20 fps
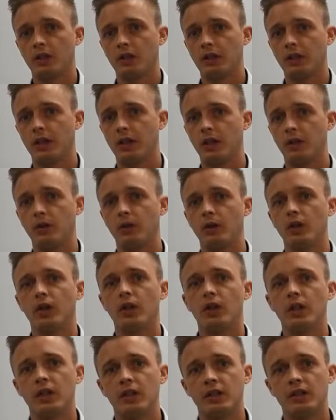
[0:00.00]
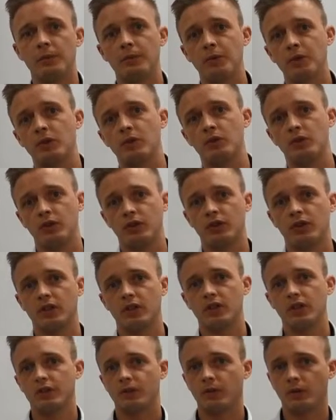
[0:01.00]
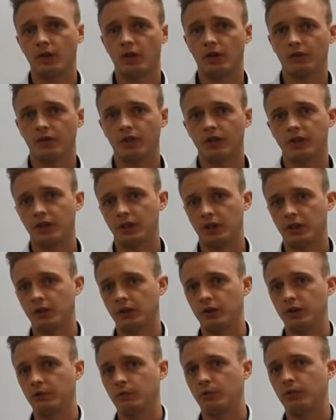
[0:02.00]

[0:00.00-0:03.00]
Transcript: Now, typical duties will often include